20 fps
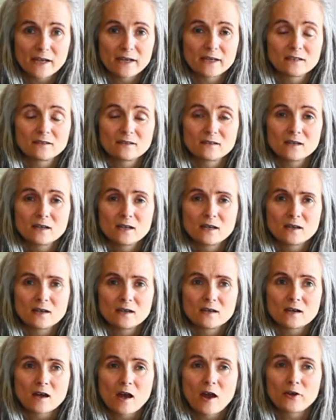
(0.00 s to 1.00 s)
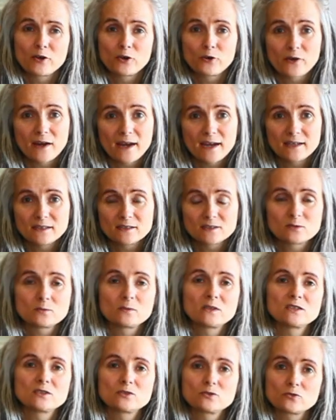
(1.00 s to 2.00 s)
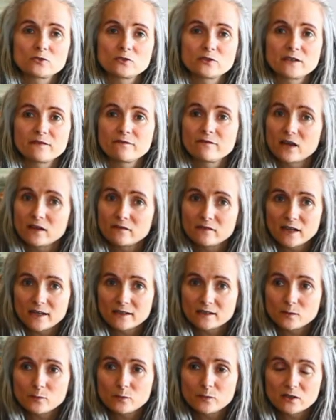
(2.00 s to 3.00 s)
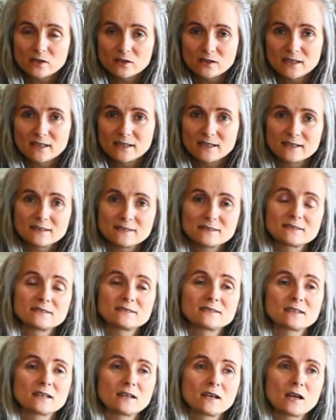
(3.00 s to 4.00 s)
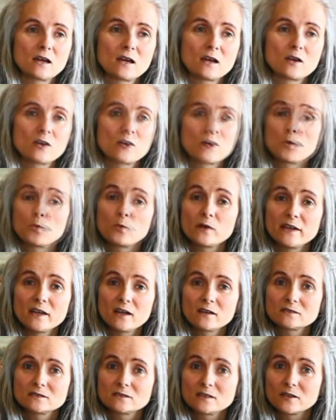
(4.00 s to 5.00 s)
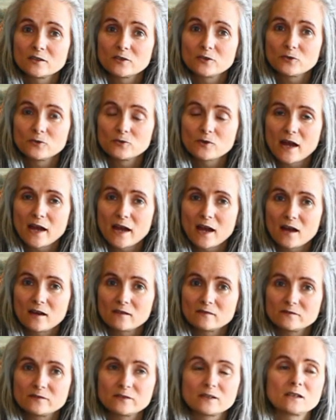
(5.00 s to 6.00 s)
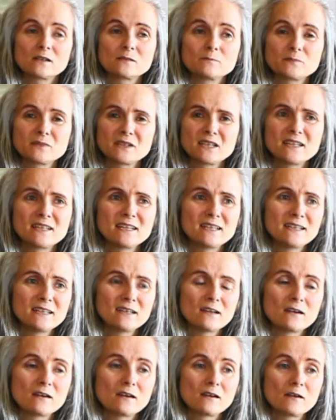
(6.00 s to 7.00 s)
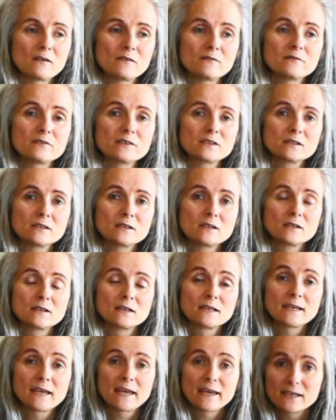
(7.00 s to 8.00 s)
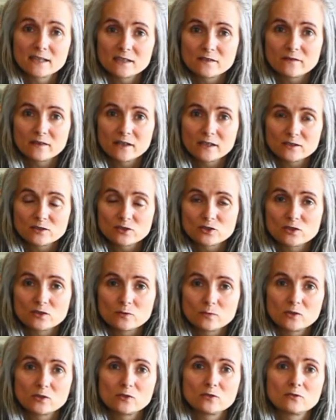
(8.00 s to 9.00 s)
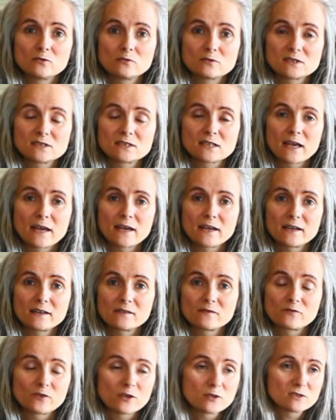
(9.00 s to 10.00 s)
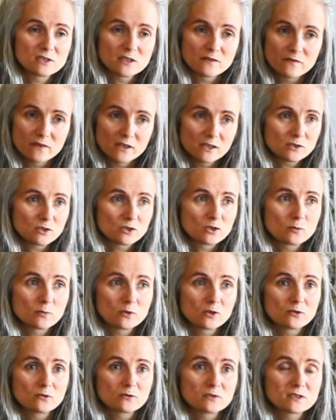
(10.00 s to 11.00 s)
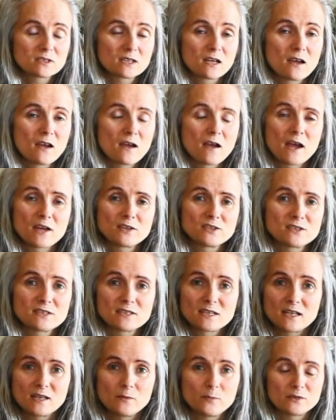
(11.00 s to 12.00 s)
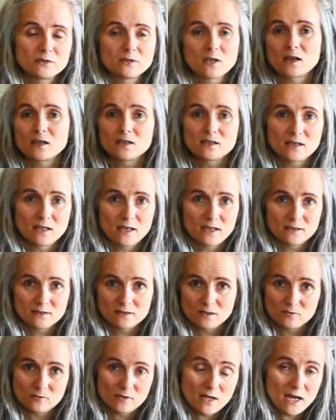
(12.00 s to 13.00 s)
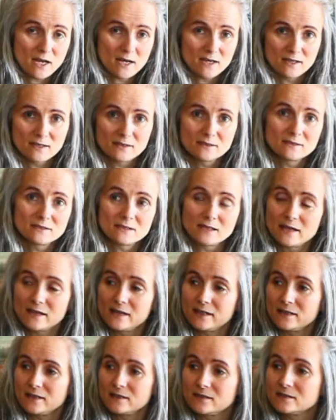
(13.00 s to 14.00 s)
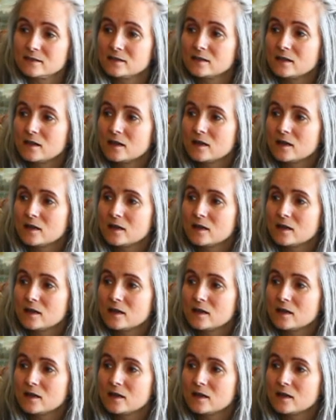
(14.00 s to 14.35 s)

and our grains we store in 5-gallon buckets. We also have plenty of canned vegetables and frozen vegetables. I just keep a lot of things on hand and